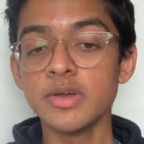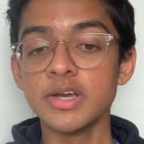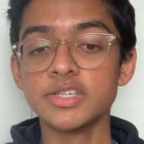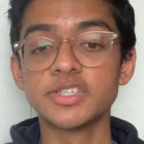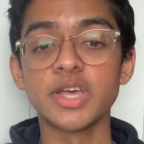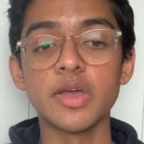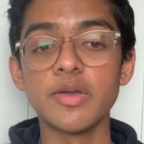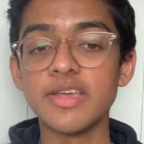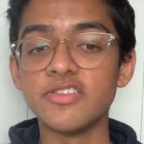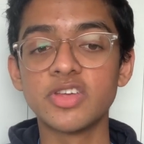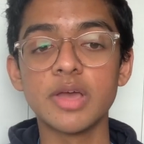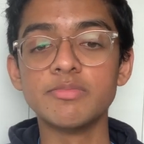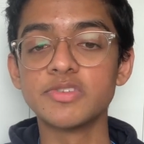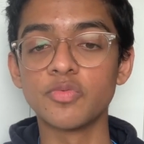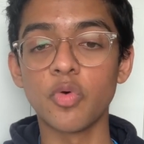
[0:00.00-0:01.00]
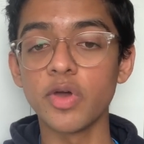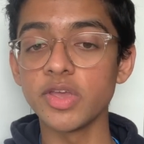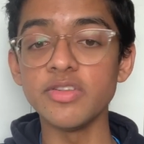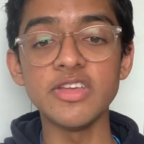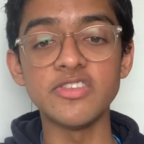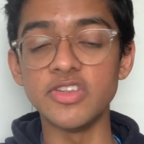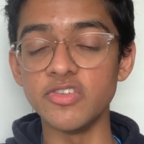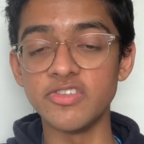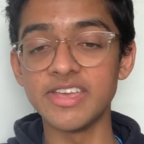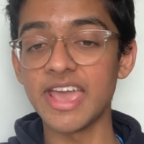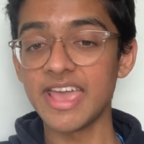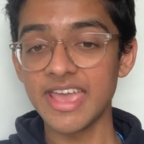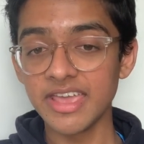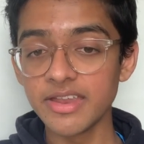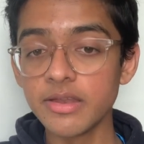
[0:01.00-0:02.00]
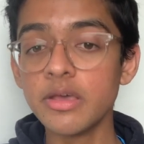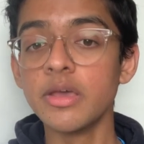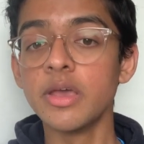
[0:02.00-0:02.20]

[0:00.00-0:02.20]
So in terms of what you need to do to get in,